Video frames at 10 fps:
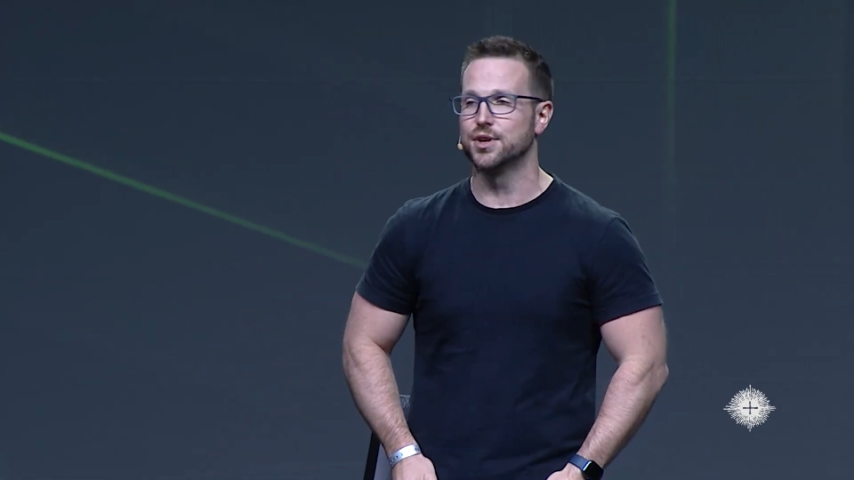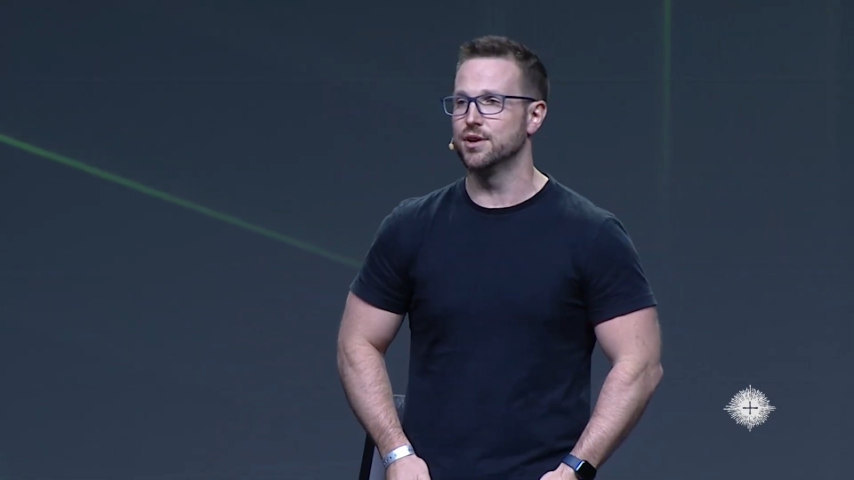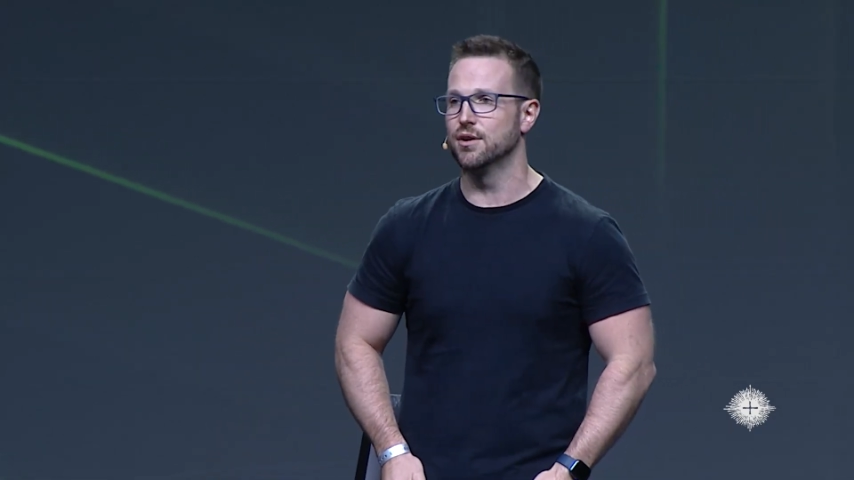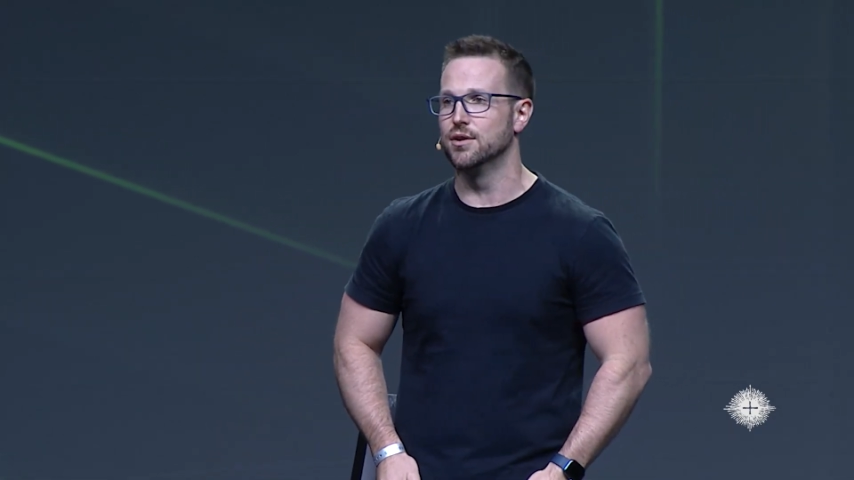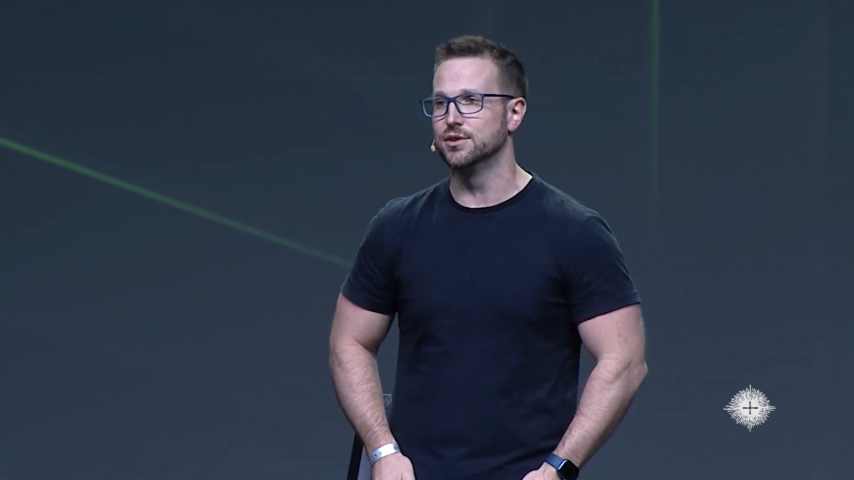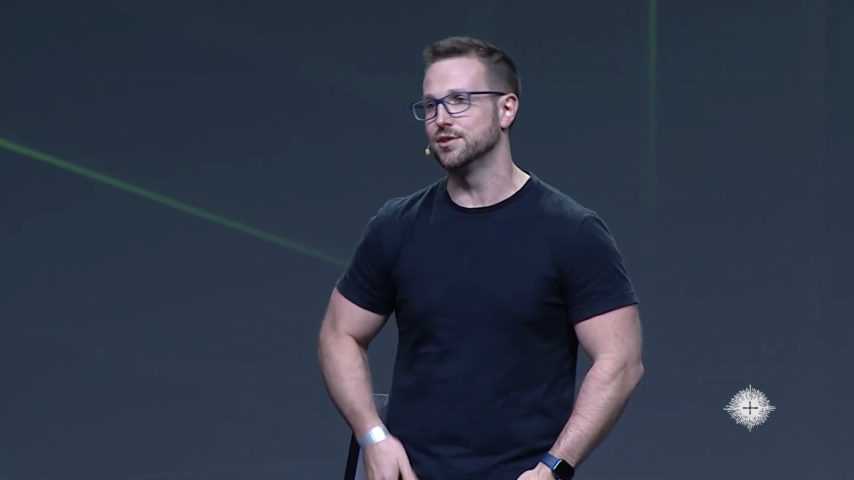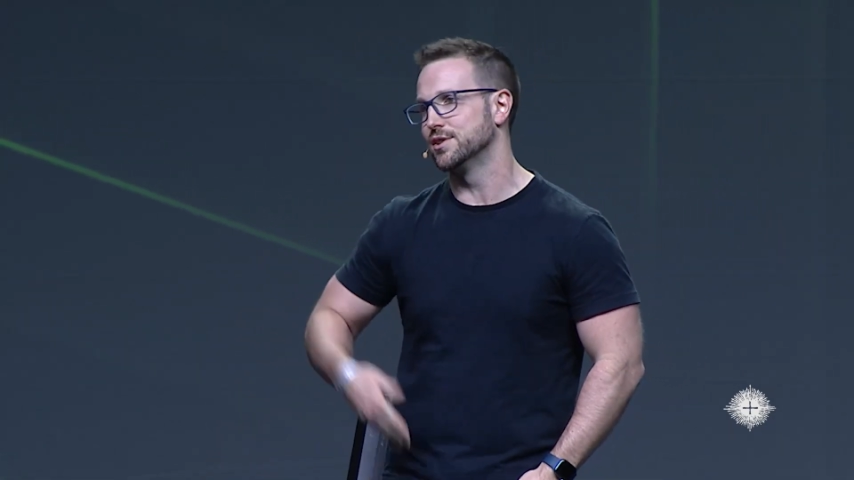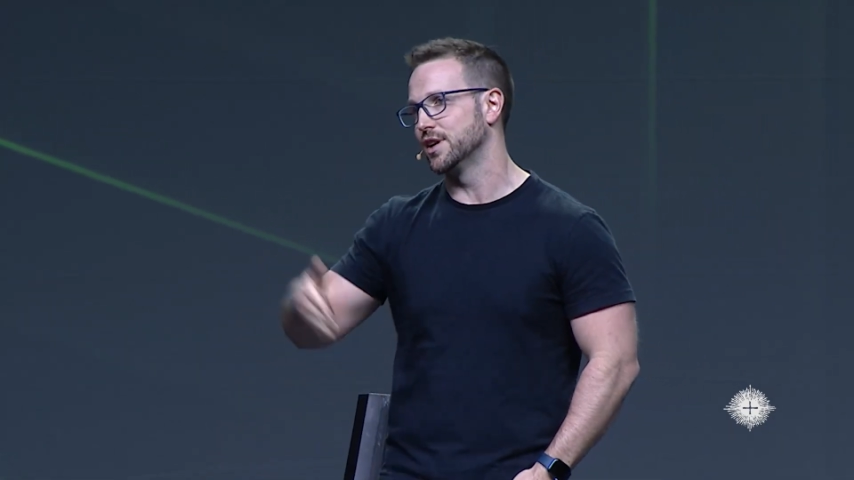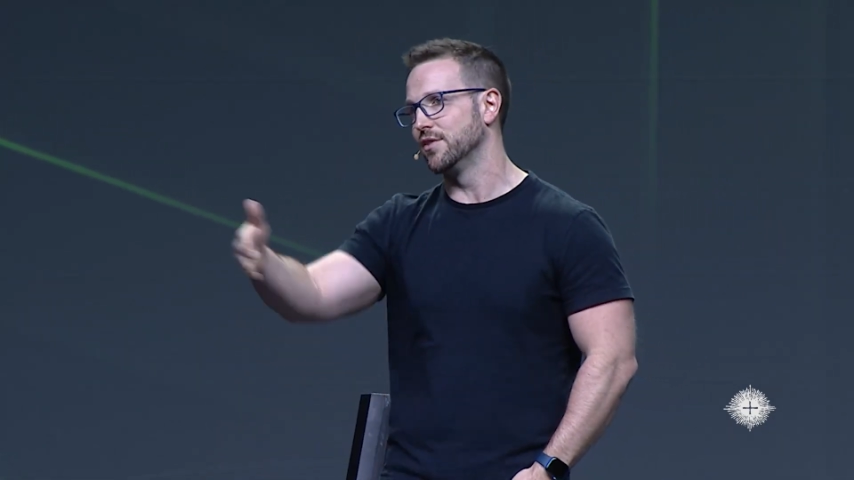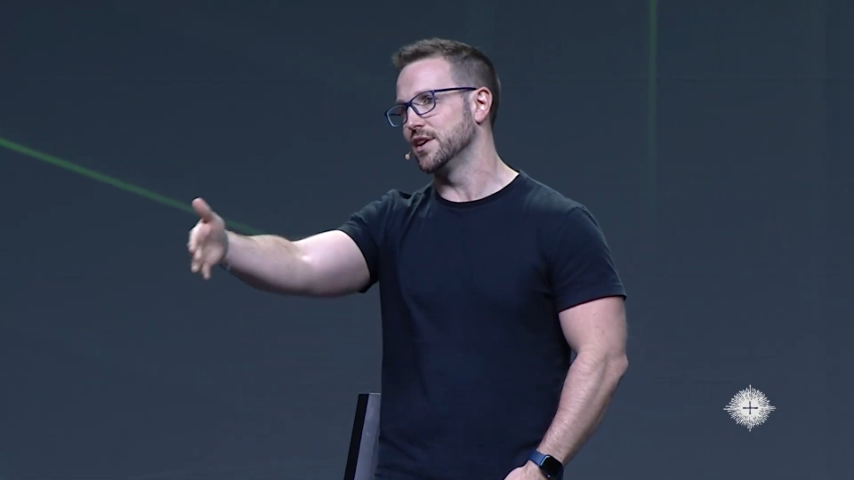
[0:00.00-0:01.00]
heroes and your
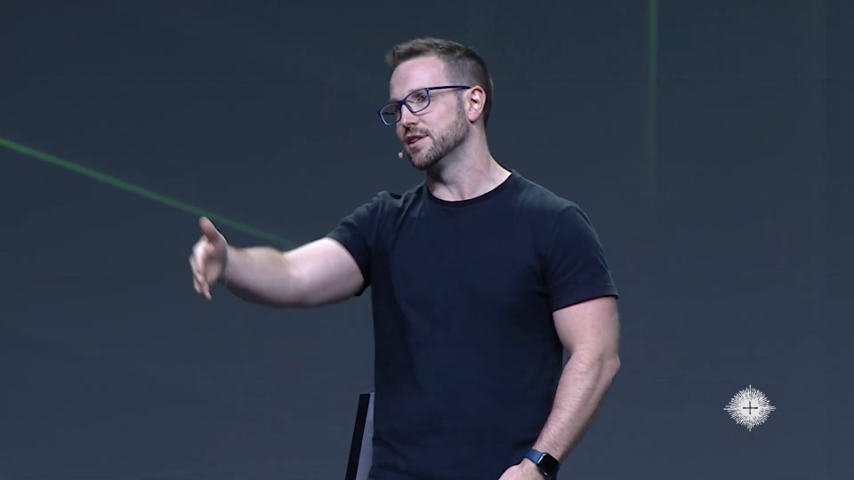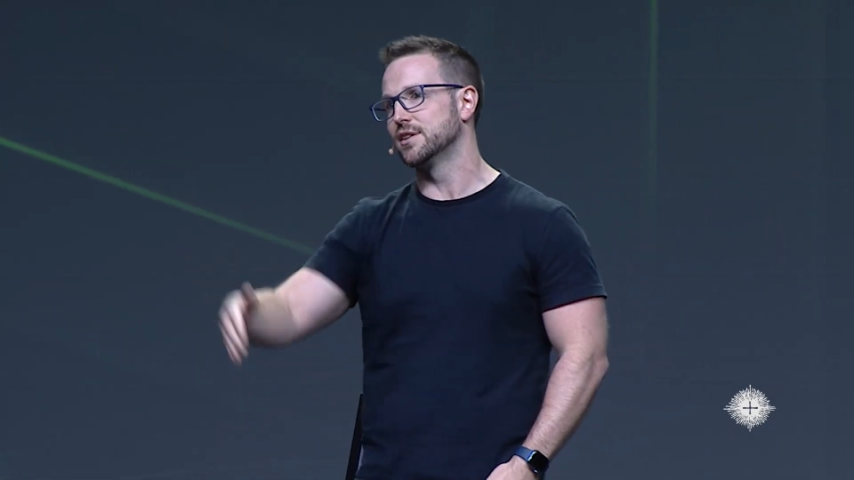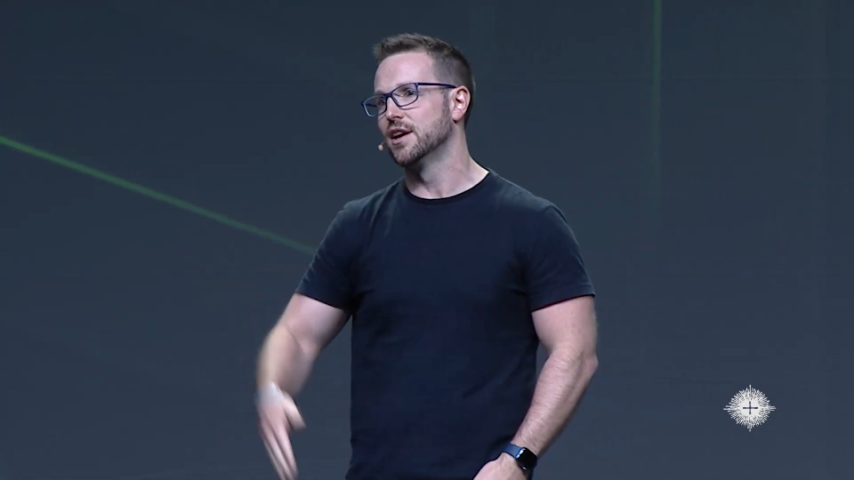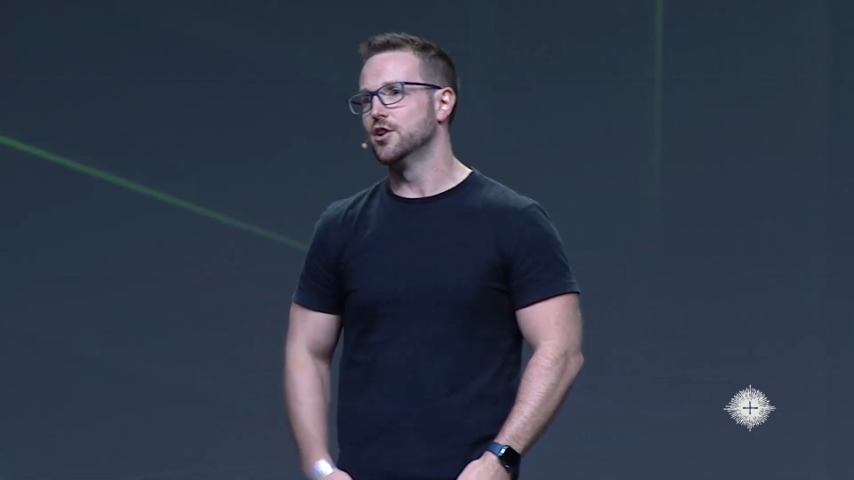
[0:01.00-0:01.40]
son thinks